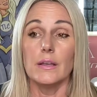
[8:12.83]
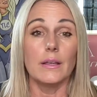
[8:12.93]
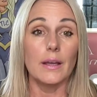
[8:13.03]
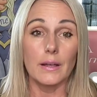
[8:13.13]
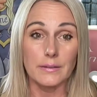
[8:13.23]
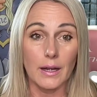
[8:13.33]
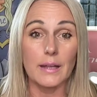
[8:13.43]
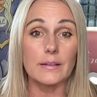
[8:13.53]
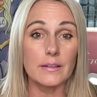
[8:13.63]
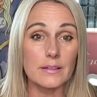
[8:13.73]

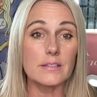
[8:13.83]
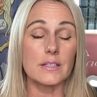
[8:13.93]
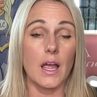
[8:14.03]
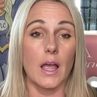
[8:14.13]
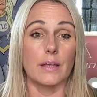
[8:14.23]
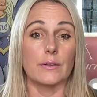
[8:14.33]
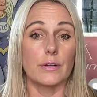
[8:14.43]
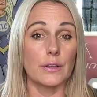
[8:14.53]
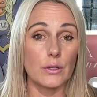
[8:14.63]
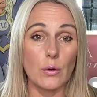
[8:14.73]
that is you're going
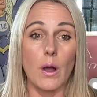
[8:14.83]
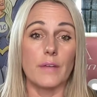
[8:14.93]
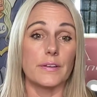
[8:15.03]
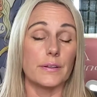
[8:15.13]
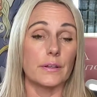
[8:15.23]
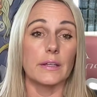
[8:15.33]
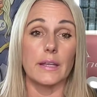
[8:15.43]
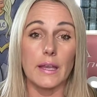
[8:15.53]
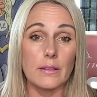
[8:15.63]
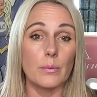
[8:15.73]
to go off it. You're going to
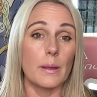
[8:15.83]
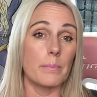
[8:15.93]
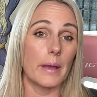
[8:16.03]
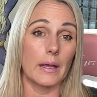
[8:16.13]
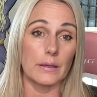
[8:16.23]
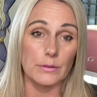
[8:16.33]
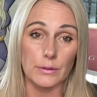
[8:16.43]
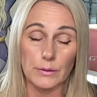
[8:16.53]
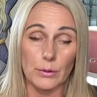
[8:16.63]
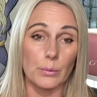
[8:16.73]
gain the weight back, and you're
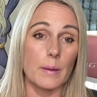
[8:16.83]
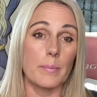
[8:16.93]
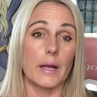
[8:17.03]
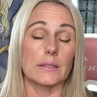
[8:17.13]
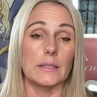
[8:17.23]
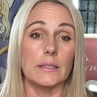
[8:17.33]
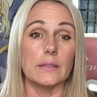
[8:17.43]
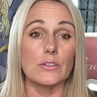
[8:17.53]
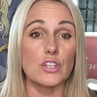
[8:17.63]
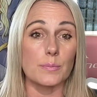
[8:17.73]
going to go right back to eating
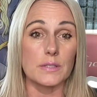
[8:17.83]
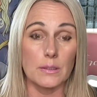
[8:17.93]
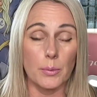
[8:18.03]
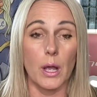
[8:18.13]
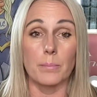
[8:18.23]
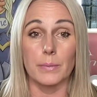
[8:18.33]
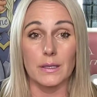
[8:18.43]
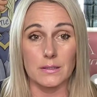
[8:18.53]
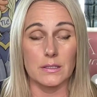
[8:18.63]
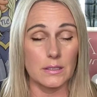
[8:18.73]
the chips and the pop
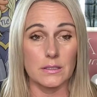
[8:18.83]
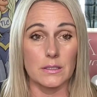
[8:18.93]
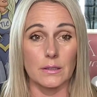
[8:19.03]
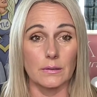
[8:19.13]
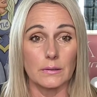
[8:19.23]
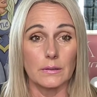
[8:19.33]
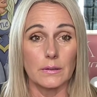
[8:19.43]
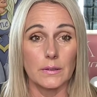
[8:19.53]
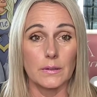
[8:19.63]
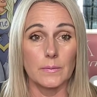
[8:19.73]
because it's easier.
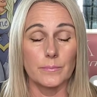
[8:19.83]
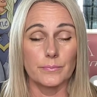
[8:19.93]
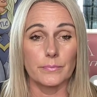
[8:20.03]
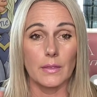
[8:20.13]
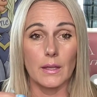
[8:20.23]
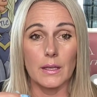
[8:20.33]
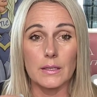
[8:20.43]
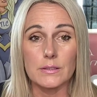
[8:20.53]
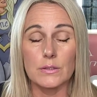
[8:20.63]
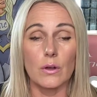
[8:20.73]

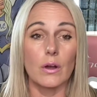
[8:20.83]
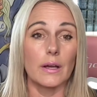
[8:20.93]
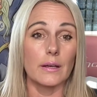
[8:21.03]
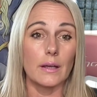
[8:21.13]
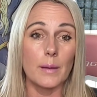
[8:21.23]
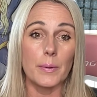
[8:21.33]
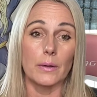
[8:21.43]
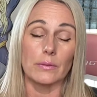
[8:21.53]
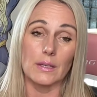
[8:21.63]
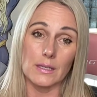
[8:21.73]
It's not
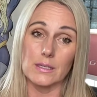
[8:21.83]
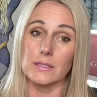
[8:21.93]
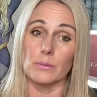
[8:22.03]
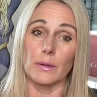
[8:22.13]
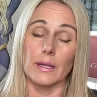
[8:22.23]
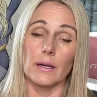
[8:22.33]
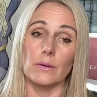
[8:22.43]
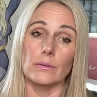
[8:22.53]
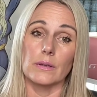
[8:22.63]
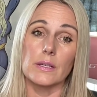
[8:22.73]
about the easy way out.
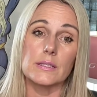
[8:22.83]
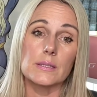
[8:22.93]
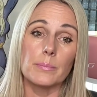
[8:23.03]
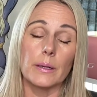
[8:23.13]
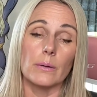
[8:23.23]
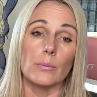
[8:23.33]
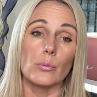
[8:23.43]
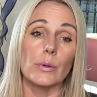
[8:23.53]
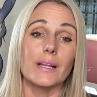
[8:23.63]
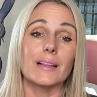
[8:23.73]
It's about
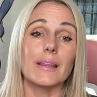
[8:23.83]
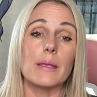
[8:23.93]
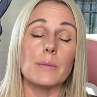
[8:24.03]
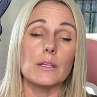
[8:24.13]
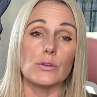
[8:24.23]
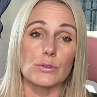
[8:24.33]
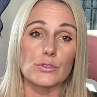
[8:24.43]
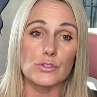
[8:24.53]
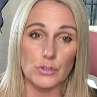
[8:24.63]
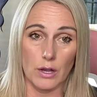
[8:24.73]
reclaiming your
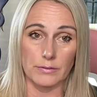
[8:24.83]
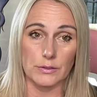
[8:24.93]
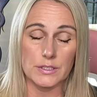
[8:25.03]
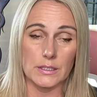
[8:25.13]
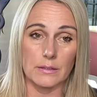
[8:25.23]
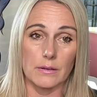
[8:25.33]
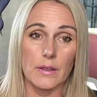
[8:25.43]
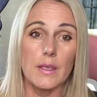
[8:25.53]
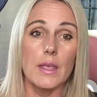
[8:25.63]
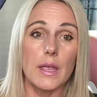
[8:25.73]
sovereignty
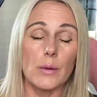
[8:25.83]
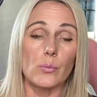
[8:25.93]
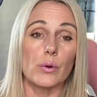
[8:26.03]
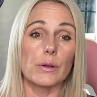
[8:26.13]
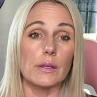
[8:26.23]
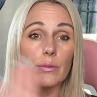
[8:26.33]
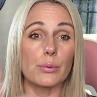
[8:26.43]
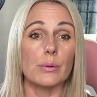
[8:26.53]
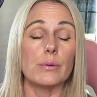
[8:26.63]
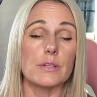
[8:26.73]
and working
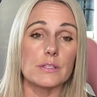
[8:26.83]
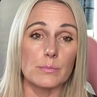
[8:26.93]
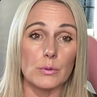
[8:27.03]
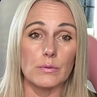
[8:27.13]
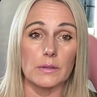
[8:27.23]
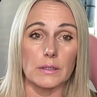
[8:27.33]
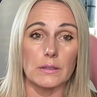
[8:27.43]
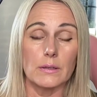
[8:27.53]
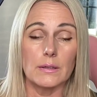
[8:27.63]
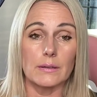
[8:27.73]
through this movie
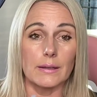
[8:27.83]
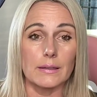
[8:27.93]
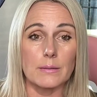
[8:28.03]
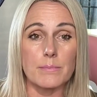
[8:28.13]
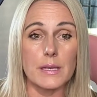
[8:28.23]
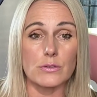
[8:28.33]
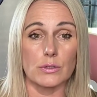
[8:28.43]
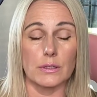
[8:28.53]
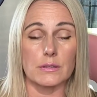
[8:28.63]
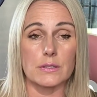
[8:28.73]
like the
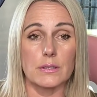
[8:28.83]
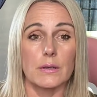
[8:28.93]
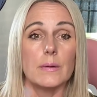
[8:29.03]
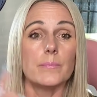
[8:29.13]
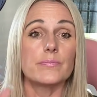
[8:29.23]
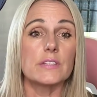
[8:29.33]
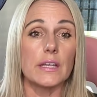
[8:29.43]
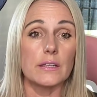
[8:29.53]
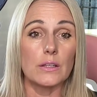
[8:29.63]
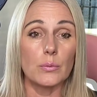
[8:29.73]
Matrix.
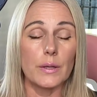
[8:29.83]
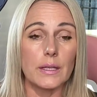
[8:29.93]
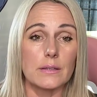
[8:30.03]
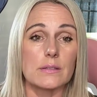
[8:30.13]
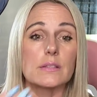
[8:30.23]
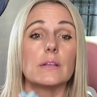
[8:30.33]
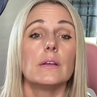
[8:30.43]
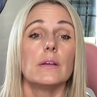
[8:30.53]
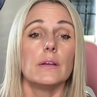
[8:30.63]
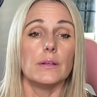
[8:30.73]
Take the wins,
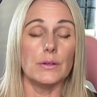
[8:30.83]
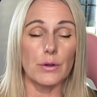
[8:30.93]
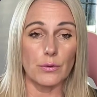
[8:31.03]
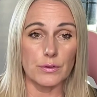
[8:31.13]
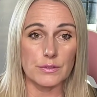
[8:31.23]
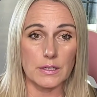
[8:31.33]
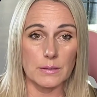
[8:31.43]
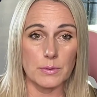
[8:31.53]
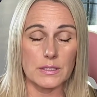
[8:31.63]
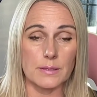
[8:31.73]
know there's going to
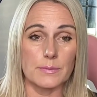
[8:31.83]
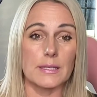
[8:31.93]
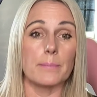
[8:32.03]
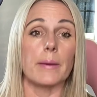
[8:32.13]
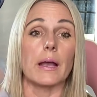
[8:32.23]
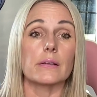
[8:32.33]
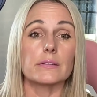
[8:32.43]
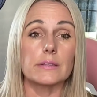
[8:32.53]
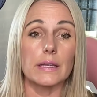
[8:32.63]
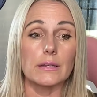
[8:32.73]
be some setbacks.
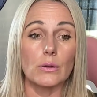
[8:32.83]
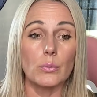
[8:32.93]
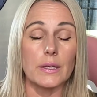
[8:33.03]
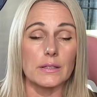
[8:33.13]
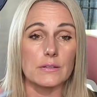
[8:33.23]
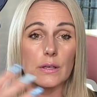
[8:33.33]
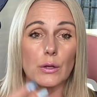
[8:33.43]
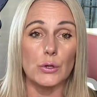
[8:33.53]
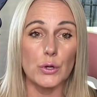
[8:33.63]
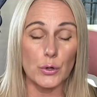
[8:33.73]
Take the wins,
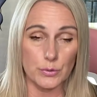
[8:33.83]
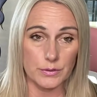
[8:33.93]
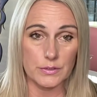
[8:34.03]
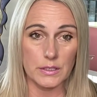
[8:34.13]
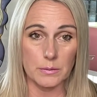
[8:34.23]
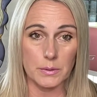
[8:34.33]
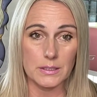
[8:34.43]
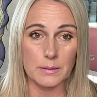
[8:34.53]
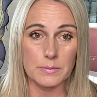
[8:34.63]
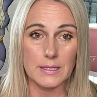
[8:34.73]
know there's going to be
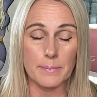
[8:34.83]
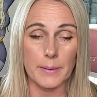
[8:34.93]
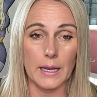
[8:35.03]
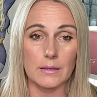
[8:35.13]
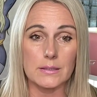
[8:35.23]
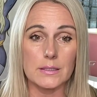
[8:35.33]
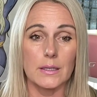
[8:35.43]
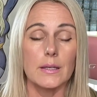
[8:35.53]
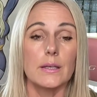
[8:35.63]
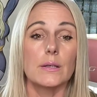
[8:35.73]
some setbacks.
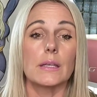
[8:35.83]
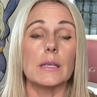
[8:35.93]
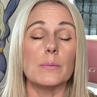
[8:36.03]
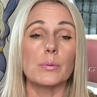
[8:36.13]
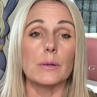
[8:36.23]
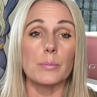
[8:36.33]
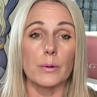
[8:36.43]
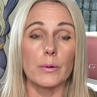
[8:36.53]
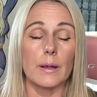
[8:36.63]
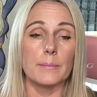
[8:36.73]
Keep
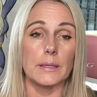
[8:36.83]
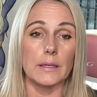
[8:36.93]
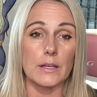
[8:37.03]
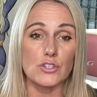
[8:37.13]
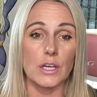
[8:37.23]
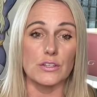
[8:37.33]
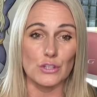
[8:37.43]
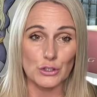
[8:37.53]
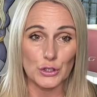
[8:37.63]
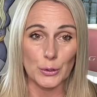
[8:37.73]
reprogramming and
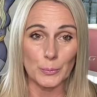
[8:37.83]
changing you.